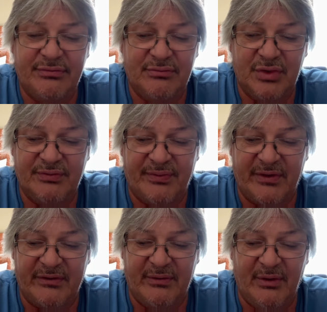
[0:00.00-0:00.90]
We'll
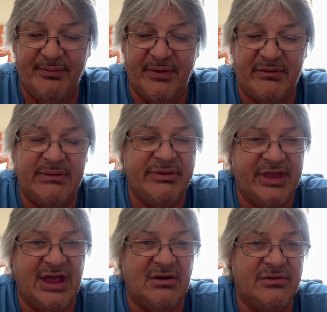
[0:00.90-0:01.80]
figure everything
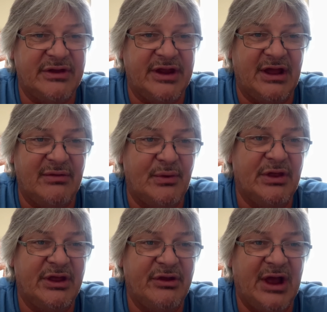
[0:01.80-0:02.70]
out, and then I will
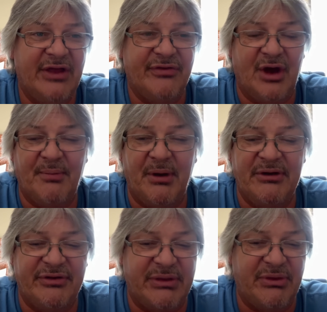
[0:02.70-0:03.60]
let you guys know. I'll probably
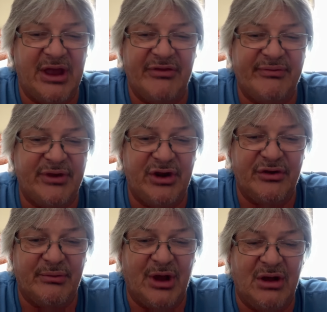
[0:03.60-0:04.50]
just give you guys a video
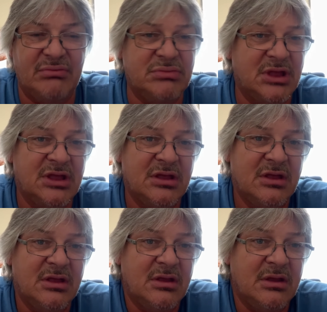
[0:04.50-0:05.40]
tomorrow.
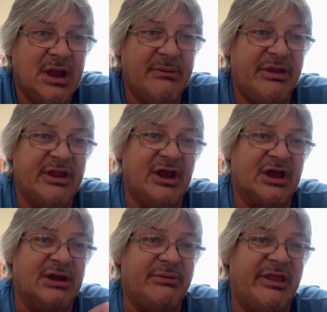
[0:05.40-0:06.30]
I mean, they're not
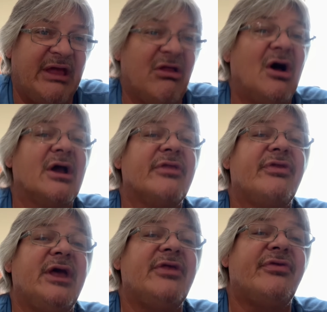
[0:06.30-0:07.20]
gonna be that long.
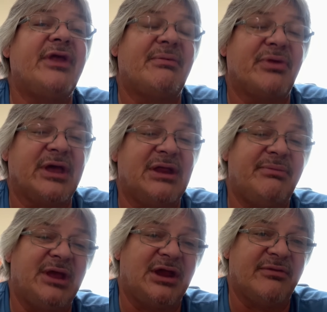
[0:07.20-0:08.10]
It's definitely gonna
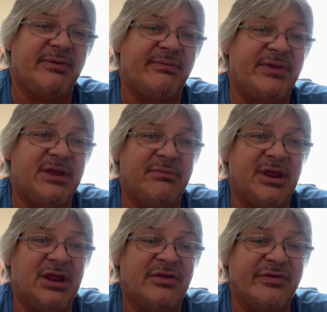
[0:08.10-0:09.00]
be under 15
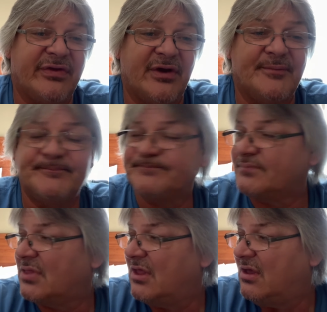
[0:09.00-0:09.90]
minutes. So,
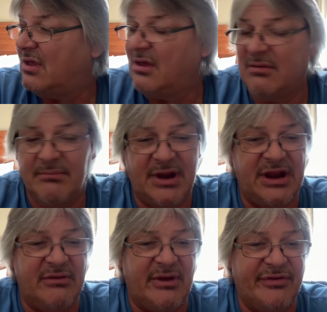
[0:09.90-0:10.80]
but
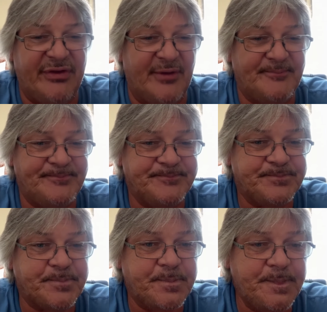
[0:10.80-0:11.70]
anyway, so
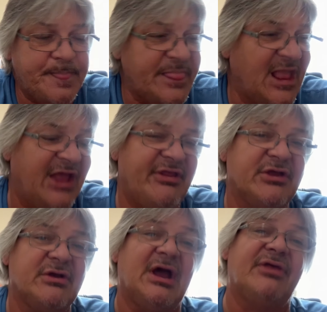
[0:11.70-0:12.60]
I thank
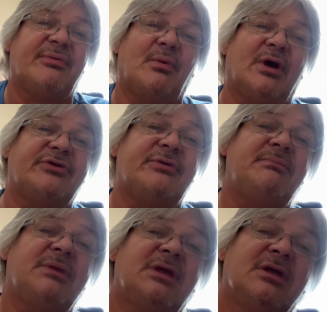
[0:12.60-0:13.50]
you guys for watching,
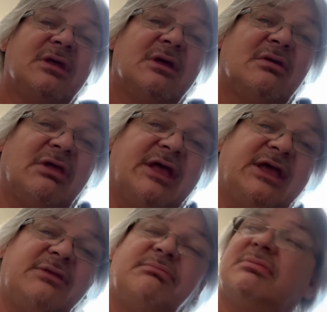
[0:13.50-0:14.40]
liking,